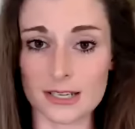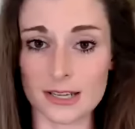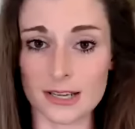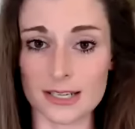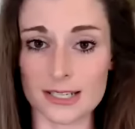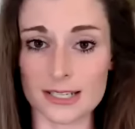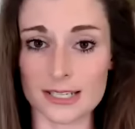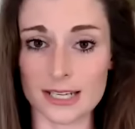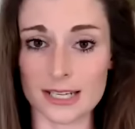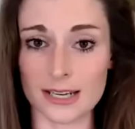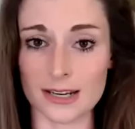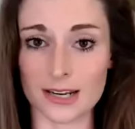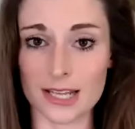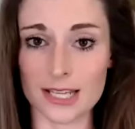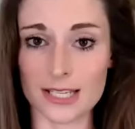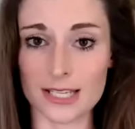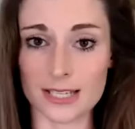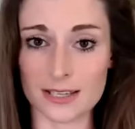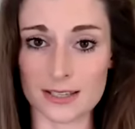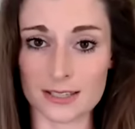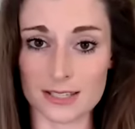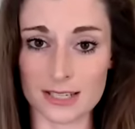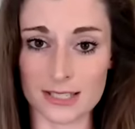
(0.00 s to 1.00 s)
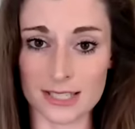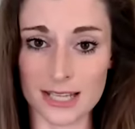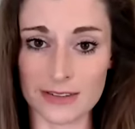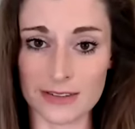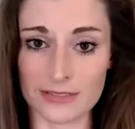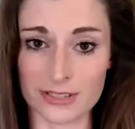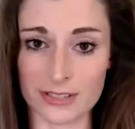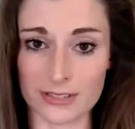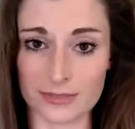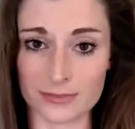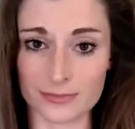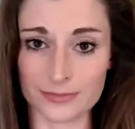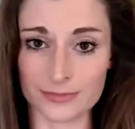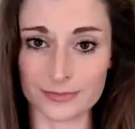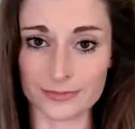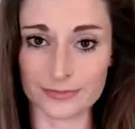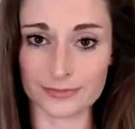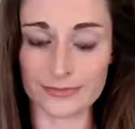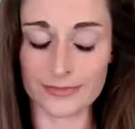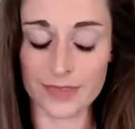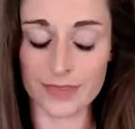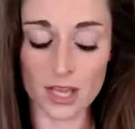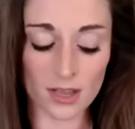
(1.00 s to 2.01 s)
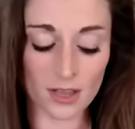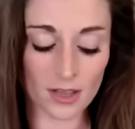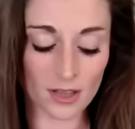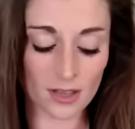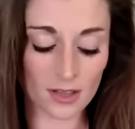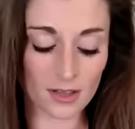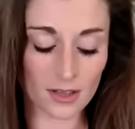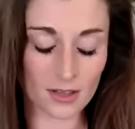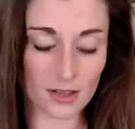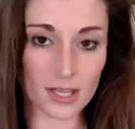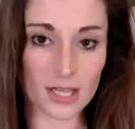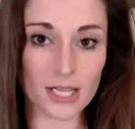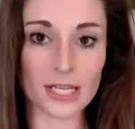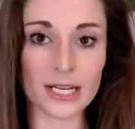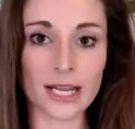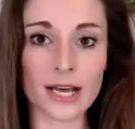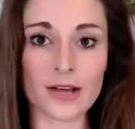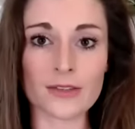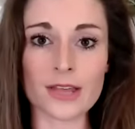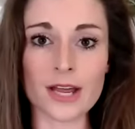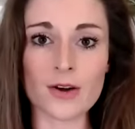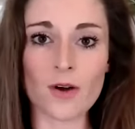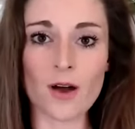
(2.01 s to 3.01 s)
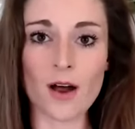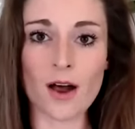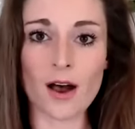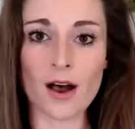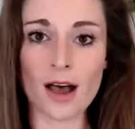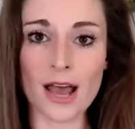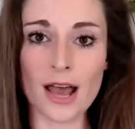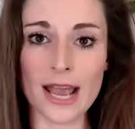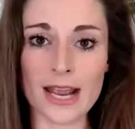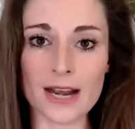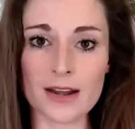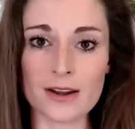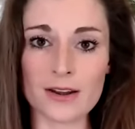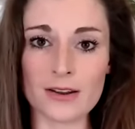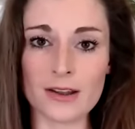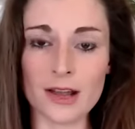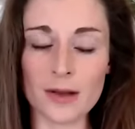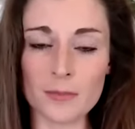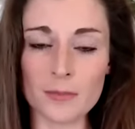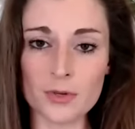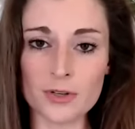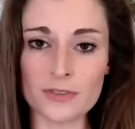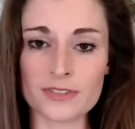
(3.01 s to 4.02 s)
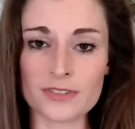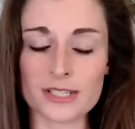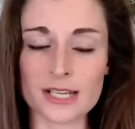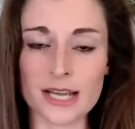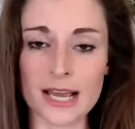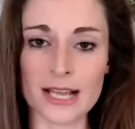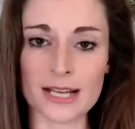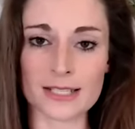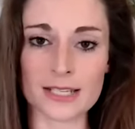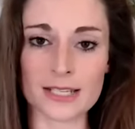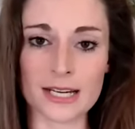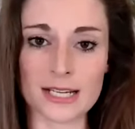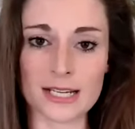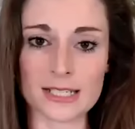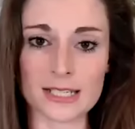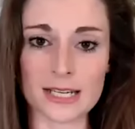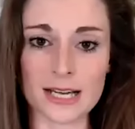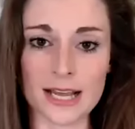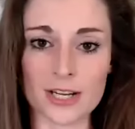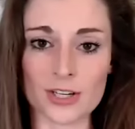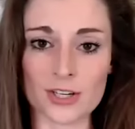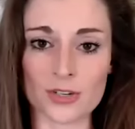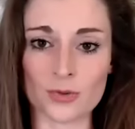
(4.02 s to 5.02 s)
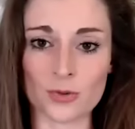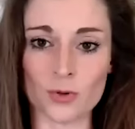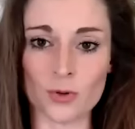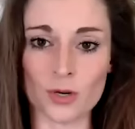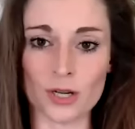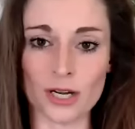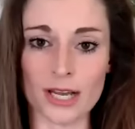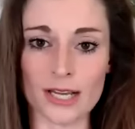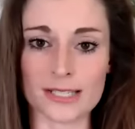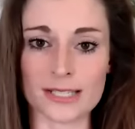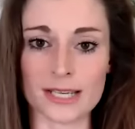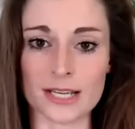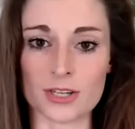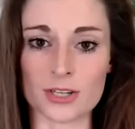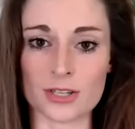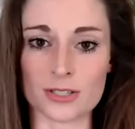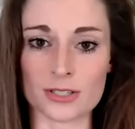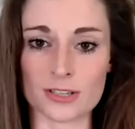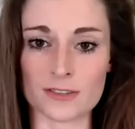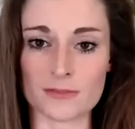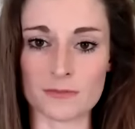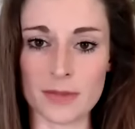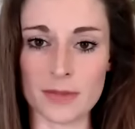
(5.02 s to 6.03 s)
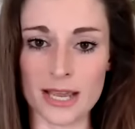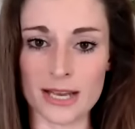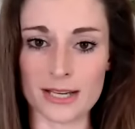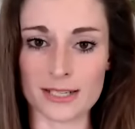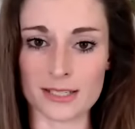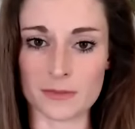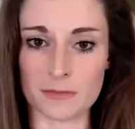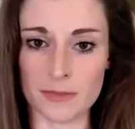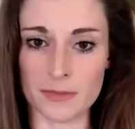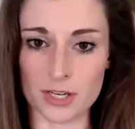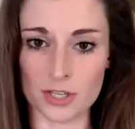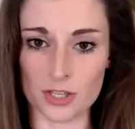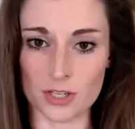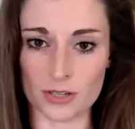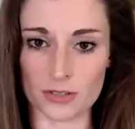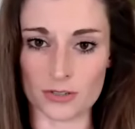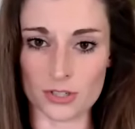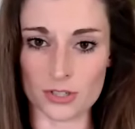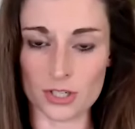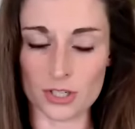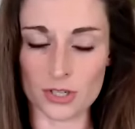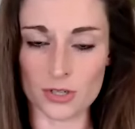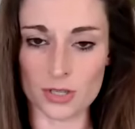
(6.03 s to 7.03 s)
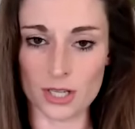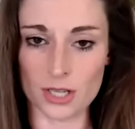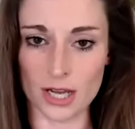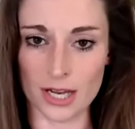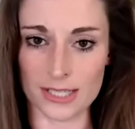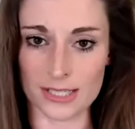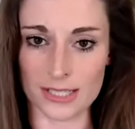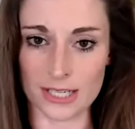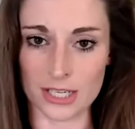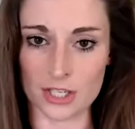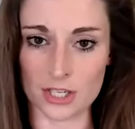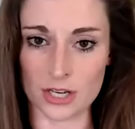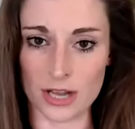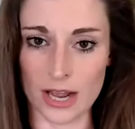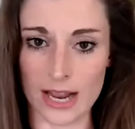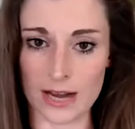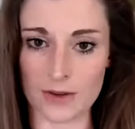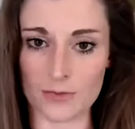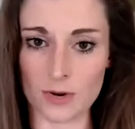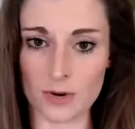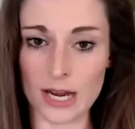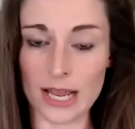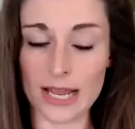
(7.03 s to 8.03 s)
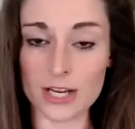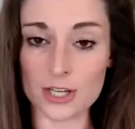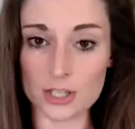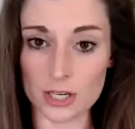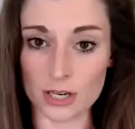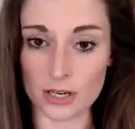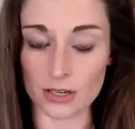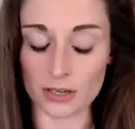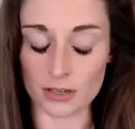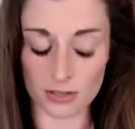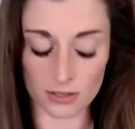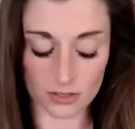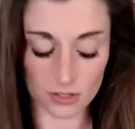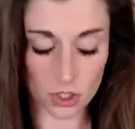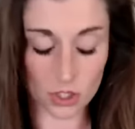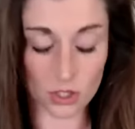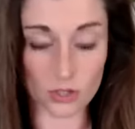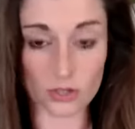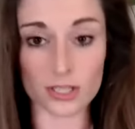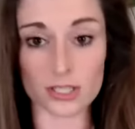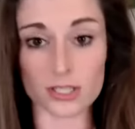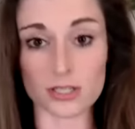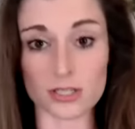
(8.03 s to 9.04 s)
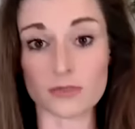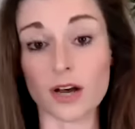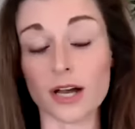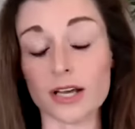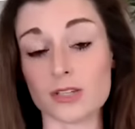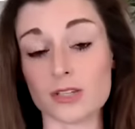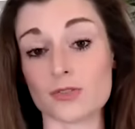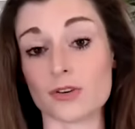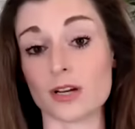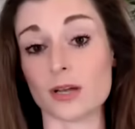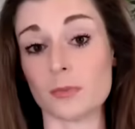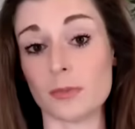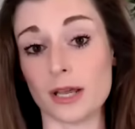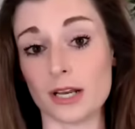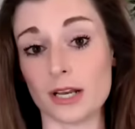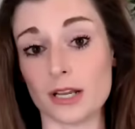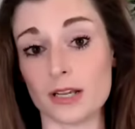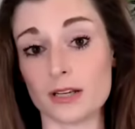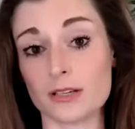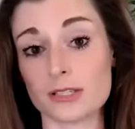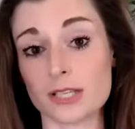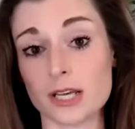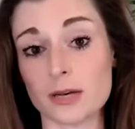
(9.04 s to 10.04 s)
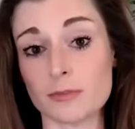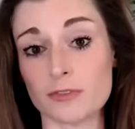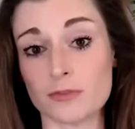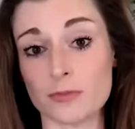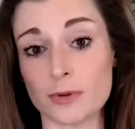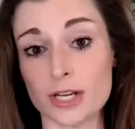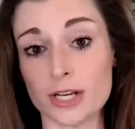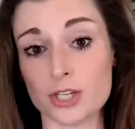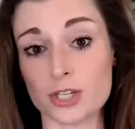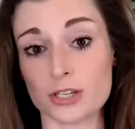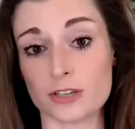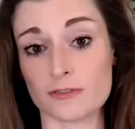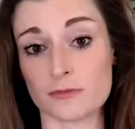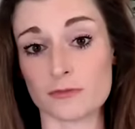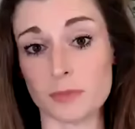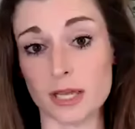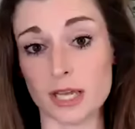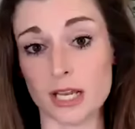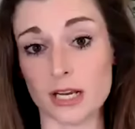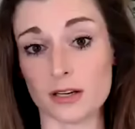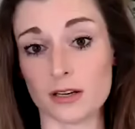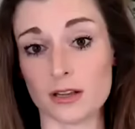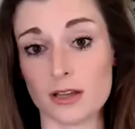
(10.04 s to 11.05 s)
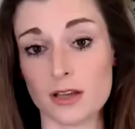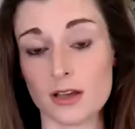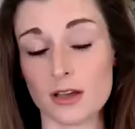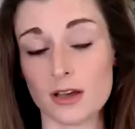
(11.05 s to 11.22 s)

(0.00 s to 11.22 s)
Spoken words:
1967. Now, there are a number of states and international organizations that have made submissions to the ICJ in relation to this advisory opinion, some of which have been